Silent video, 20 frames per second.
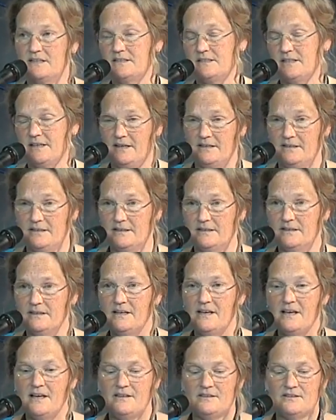attended,
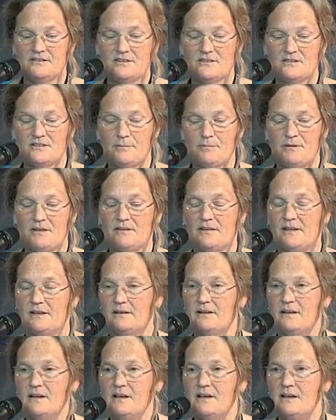this is something that
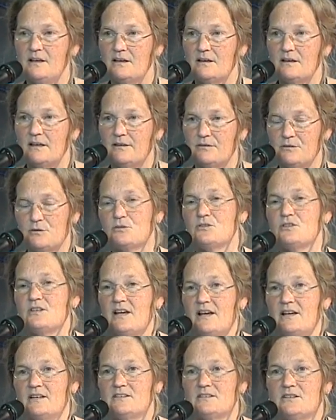
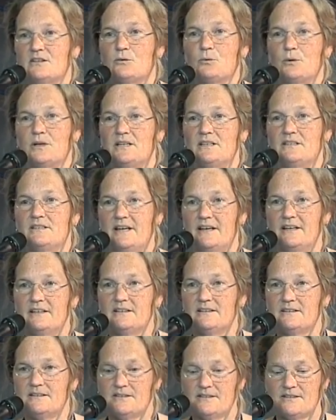enthusiastic
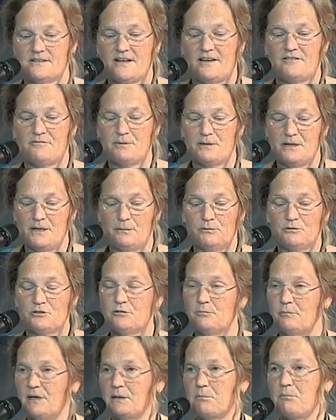Wikidatans have been able
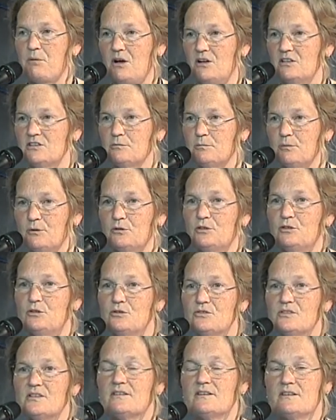to make possible
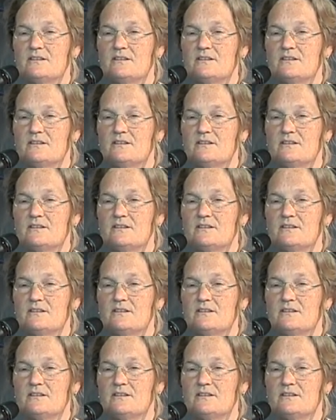using